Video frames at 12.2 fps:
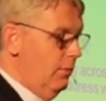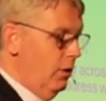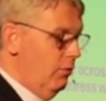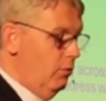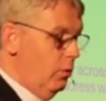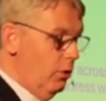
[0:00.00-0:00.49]

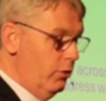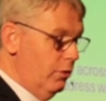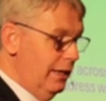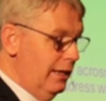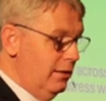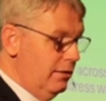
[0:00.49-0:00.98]
of
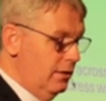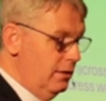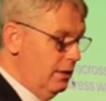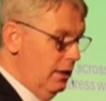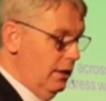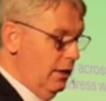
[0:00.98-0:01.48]
water-related
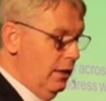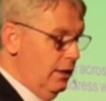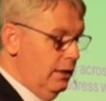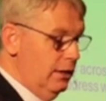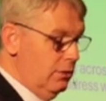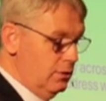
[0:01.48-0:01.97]

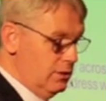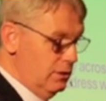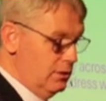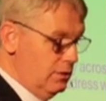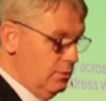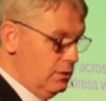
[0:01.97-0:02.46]

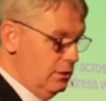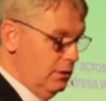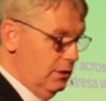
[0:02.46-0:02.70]
ecosystems.